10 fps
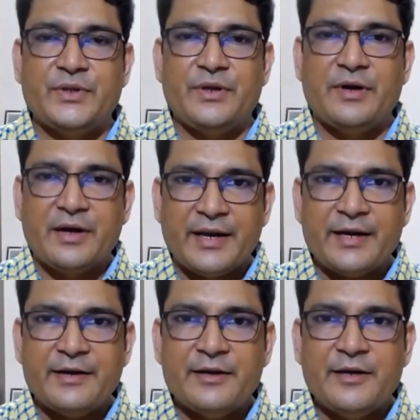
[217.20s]

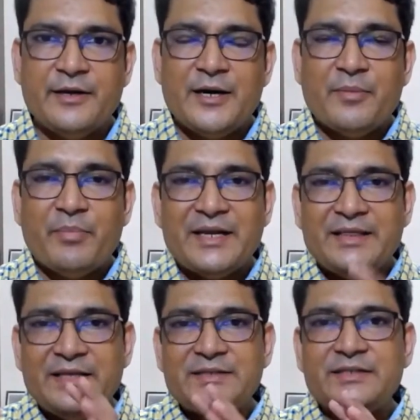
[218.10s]
Correct? But
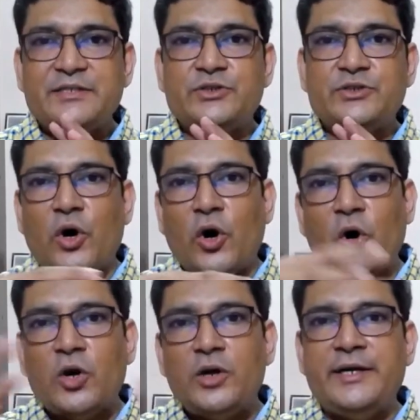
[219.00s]
this is
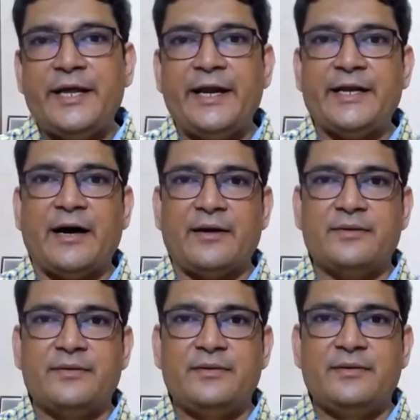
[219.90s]
all data.
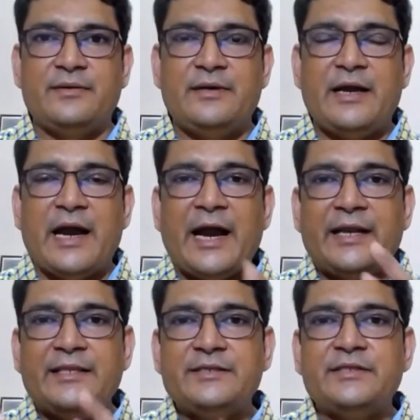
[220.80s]

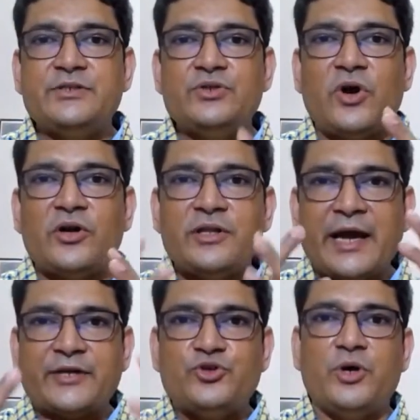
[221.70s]
And this is not the
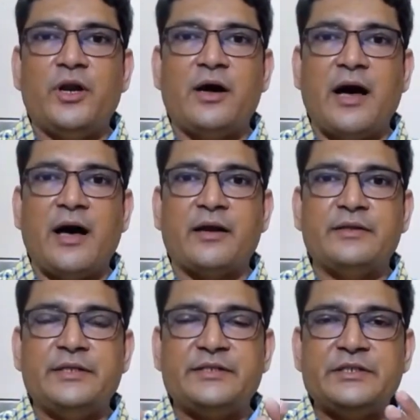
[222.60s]
actual
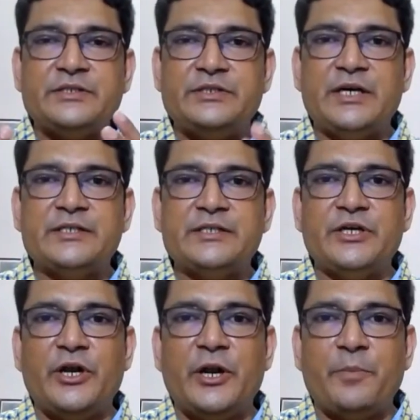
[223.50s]
car, this is just
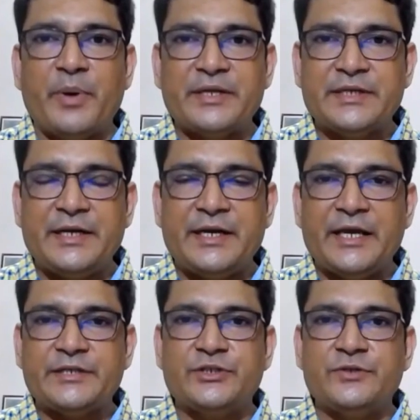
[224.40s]

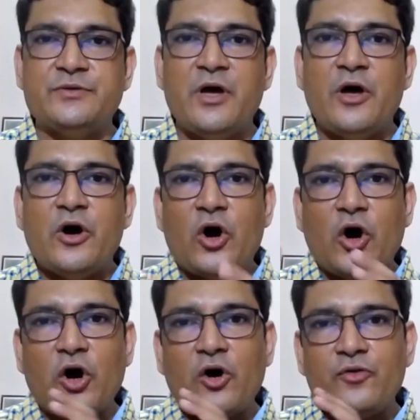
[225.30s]
representation
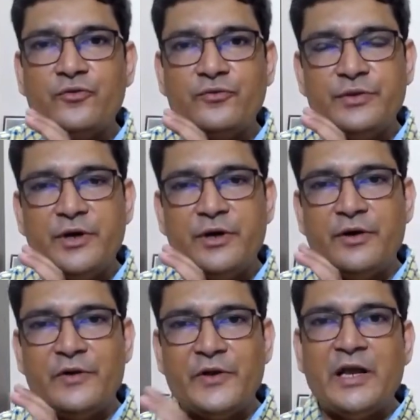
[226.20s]
of
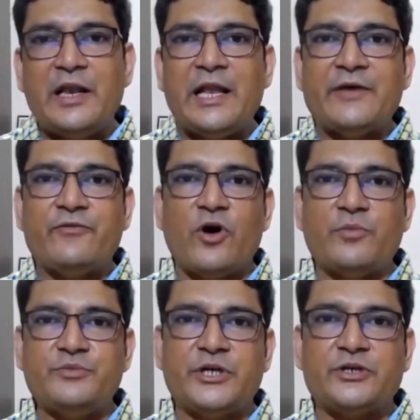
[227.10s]
the real life
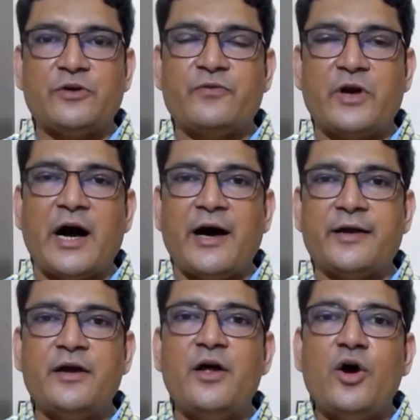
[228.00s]
object of
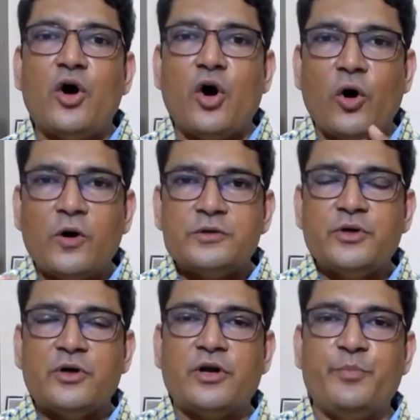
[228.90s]
car on
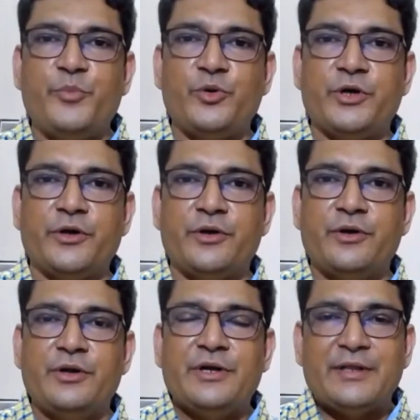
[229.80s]
your computer.
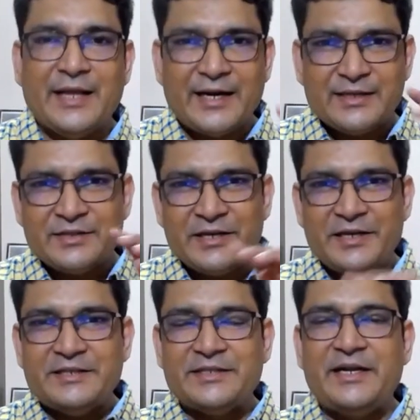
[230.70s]
That is the
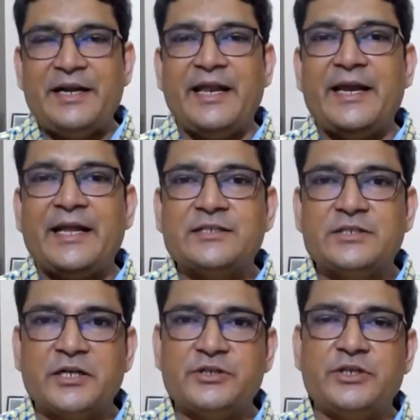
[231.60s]
reason data
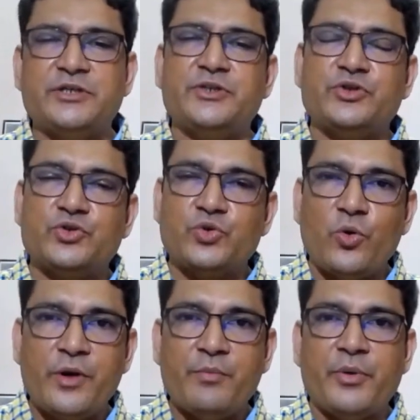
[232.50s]
structures is
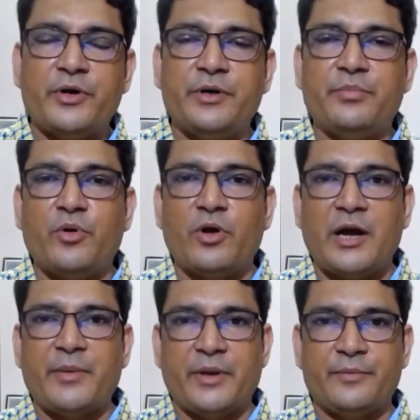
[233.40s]
so important in
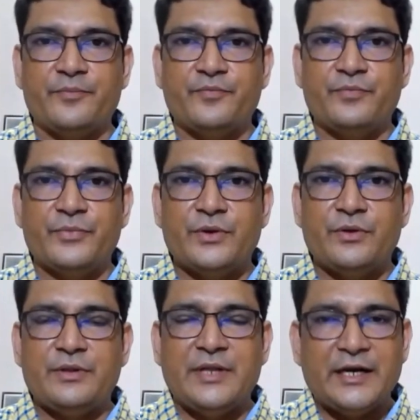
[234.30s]
programming.
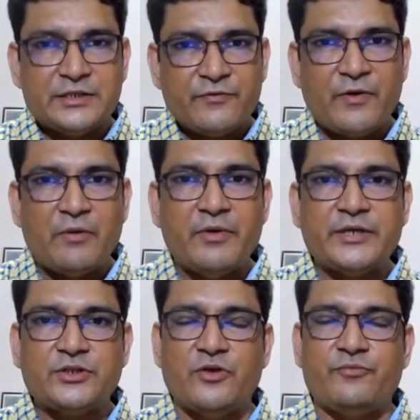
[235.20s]
That is the
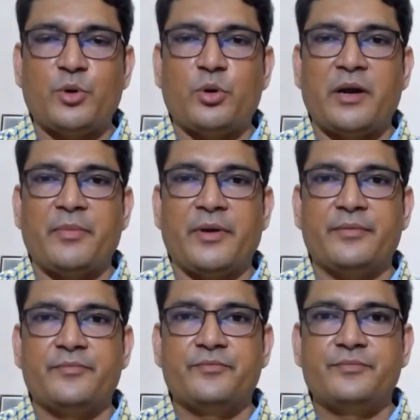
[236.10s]
foundation of programming,
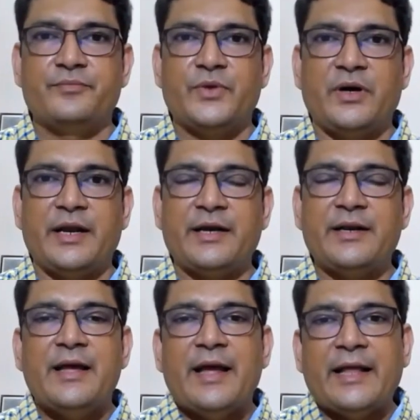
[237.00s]
correct?
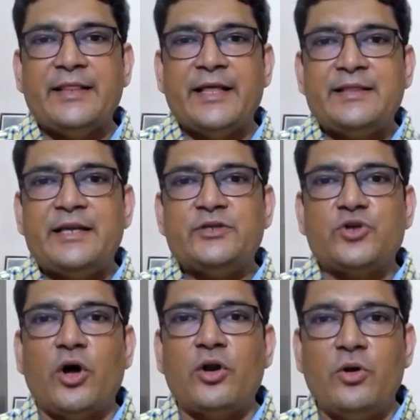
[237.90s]
And then there is
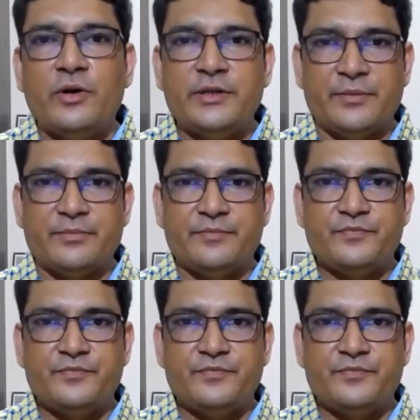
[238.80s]
algorithm.